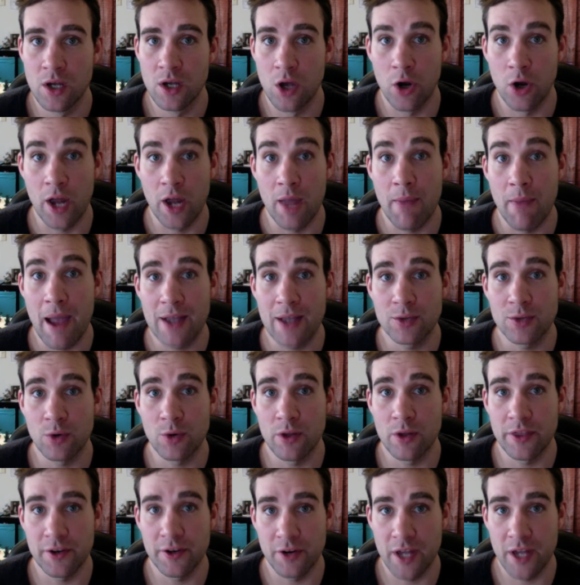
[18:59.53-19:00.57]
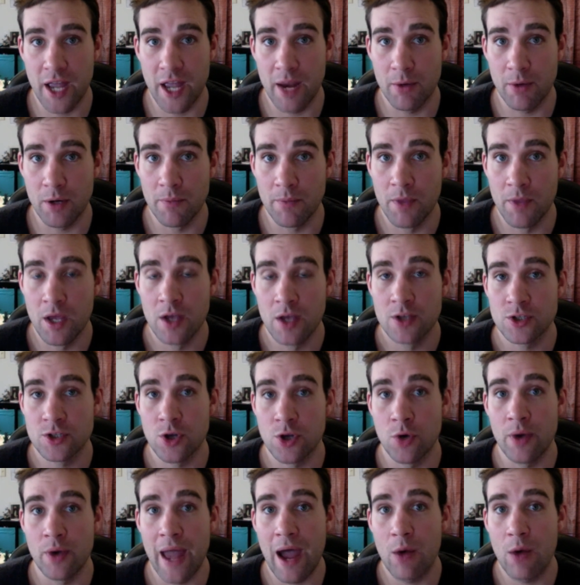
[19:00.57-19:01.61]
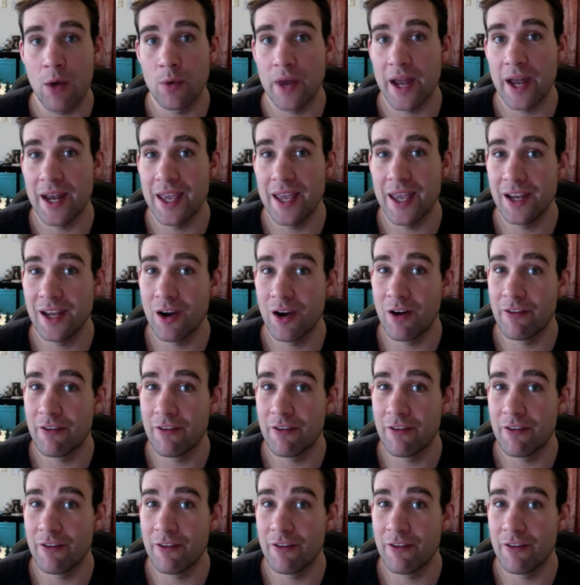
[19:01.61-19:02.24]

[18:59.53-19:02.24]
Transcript: Okay, back to our Fury Hammer. So now we're not hitting on